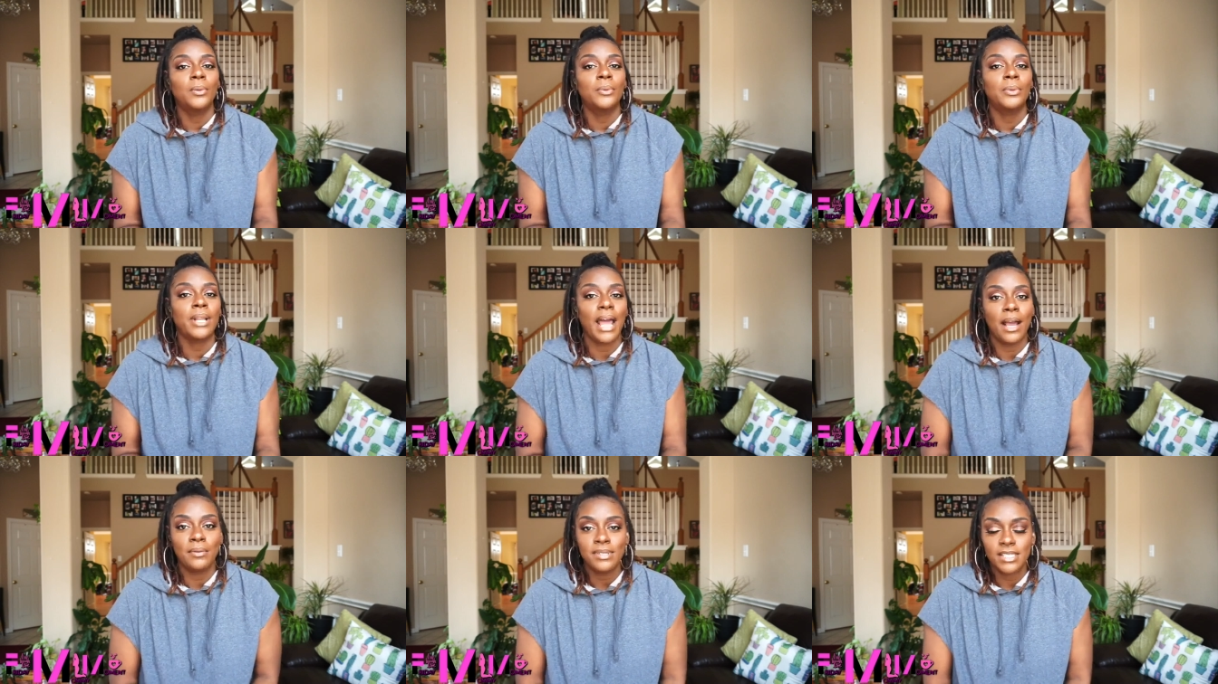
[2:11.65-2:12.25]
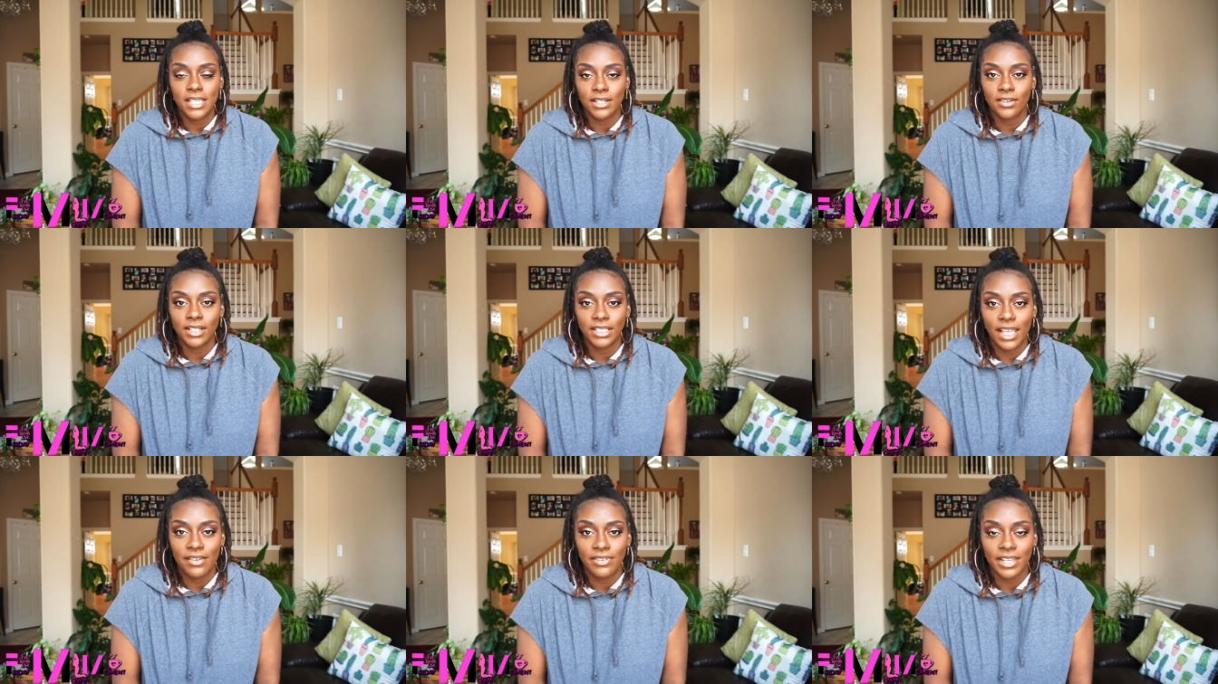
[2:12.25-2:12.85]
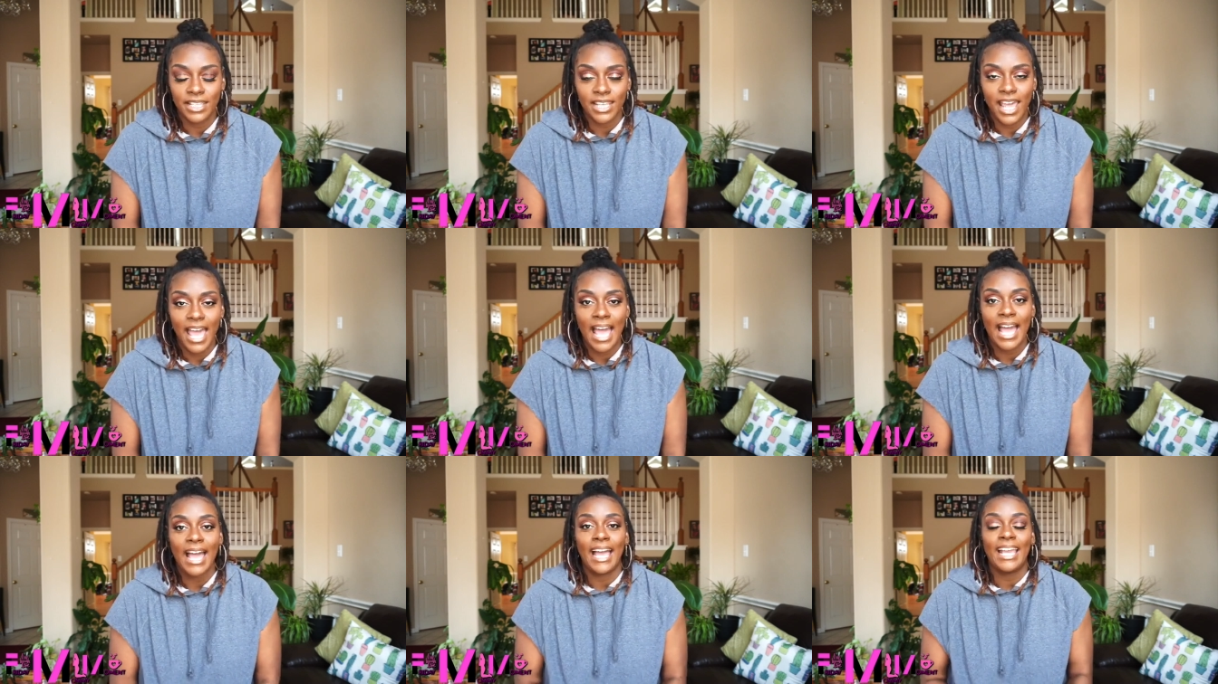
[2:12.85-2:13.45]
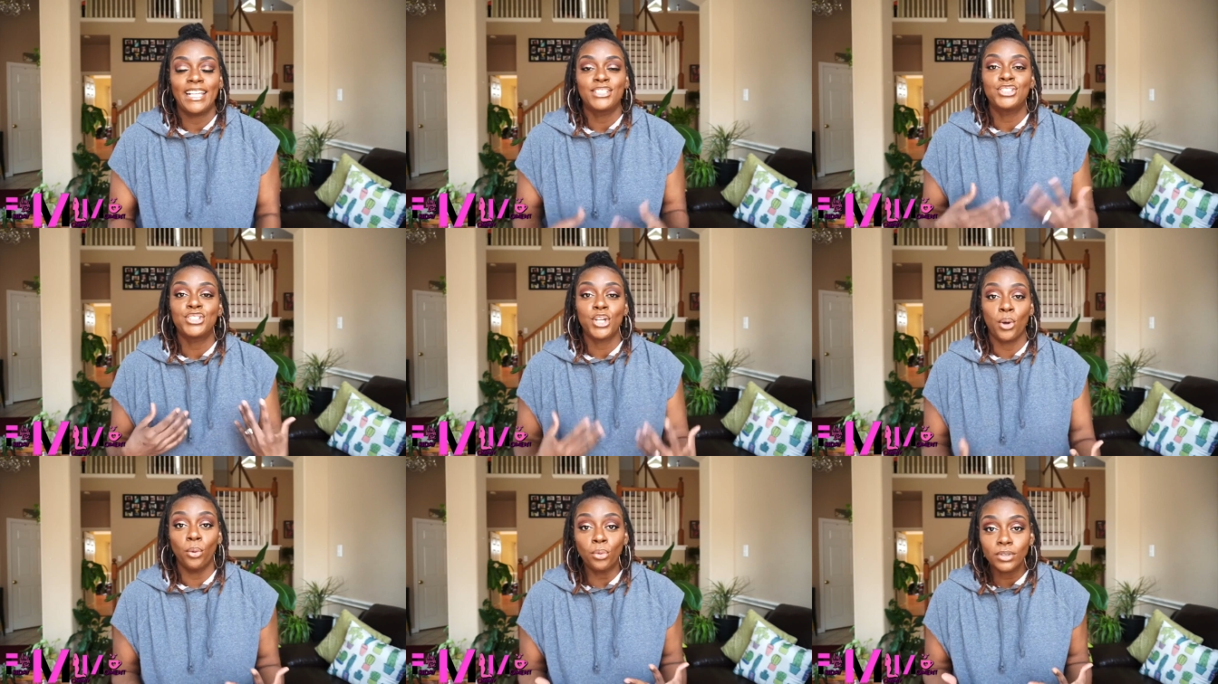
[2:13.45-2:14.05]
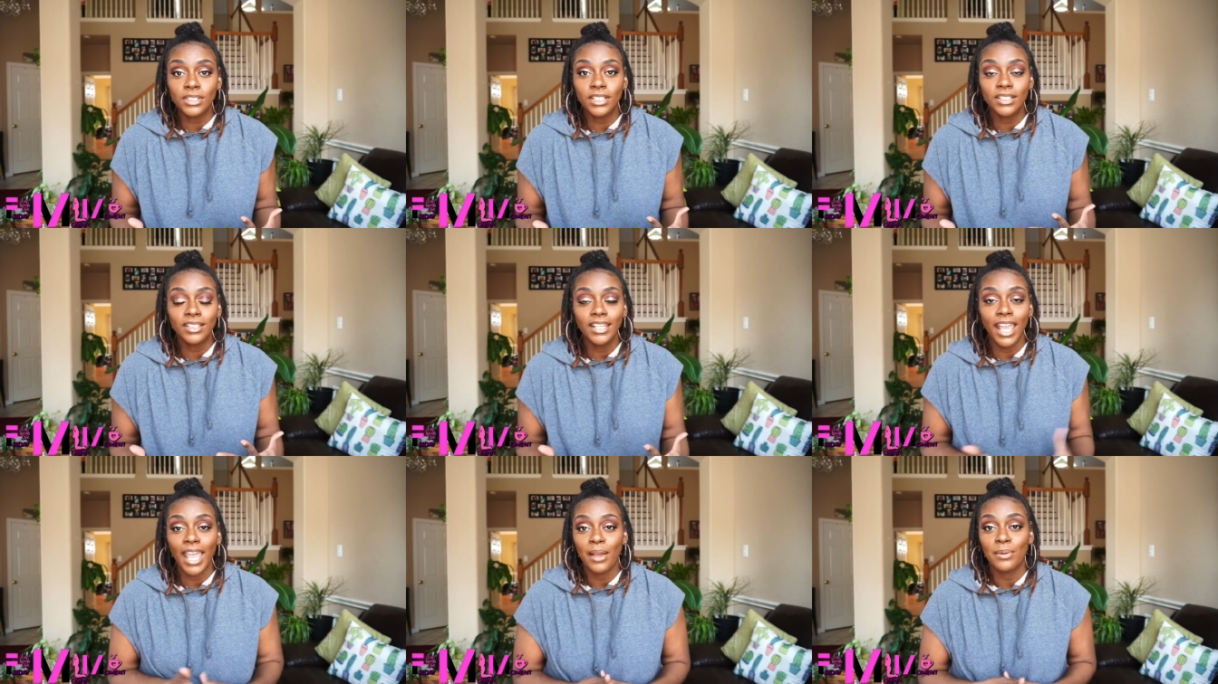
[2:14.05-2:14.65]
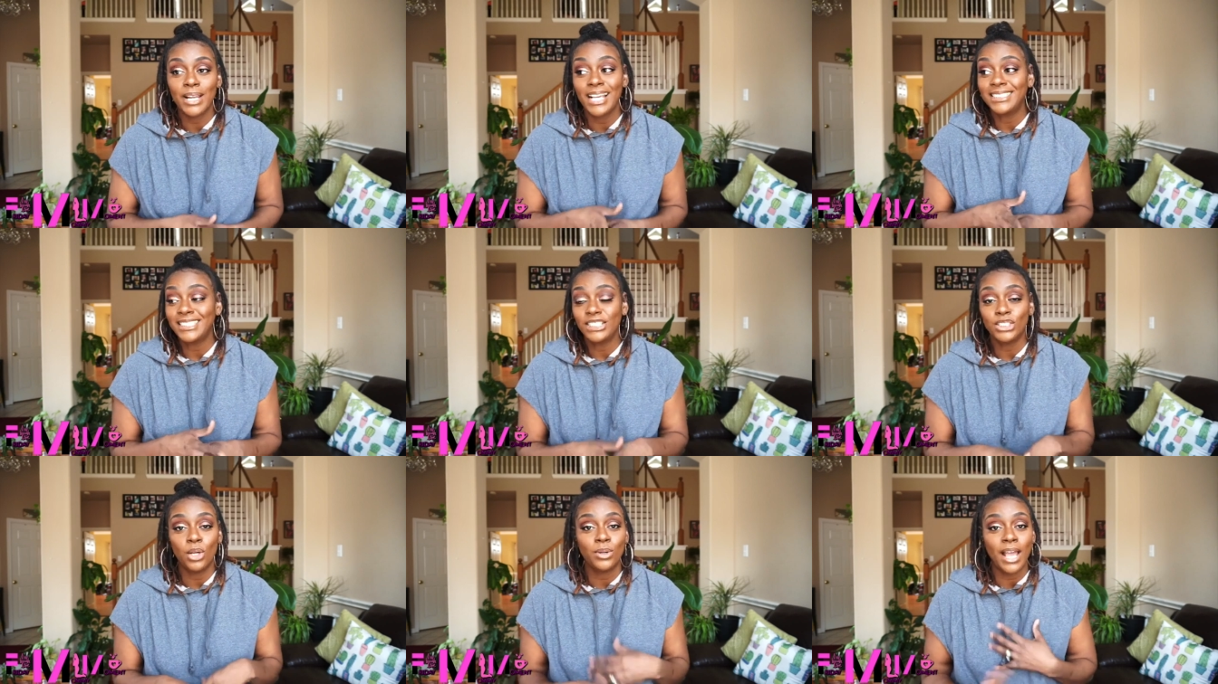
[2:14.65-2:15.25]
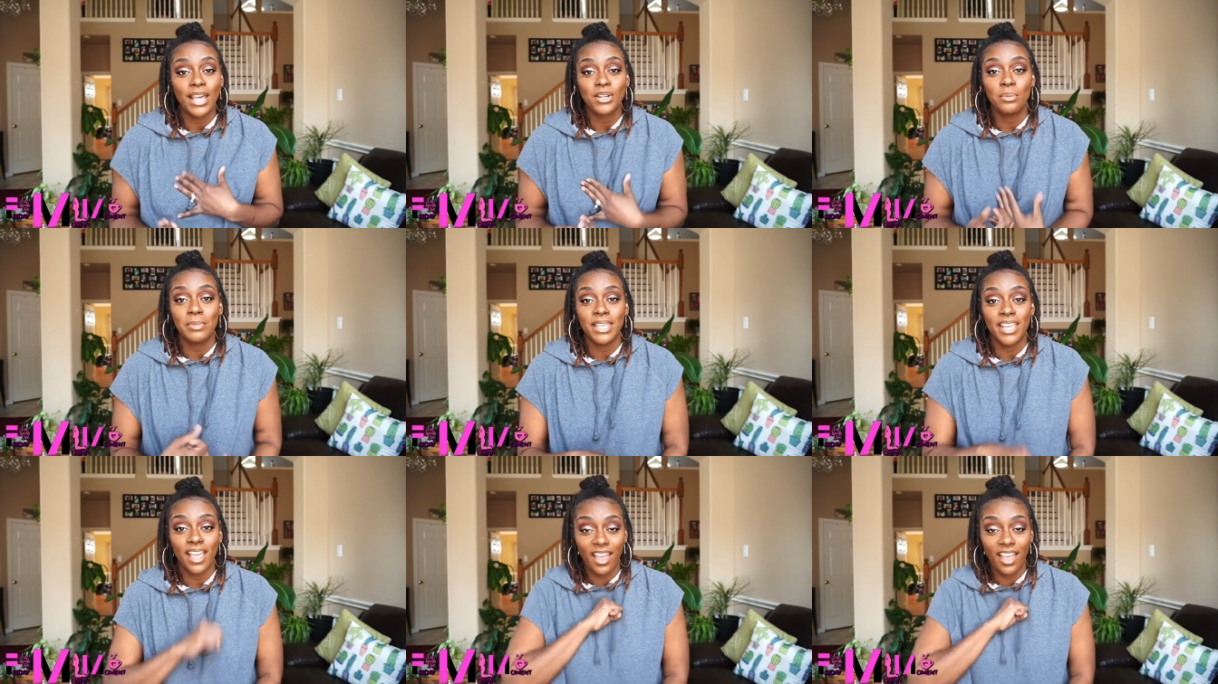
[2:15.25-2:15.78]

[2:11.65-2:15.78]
When I was 10 or 11, I choked. And when I say choke, I don't mean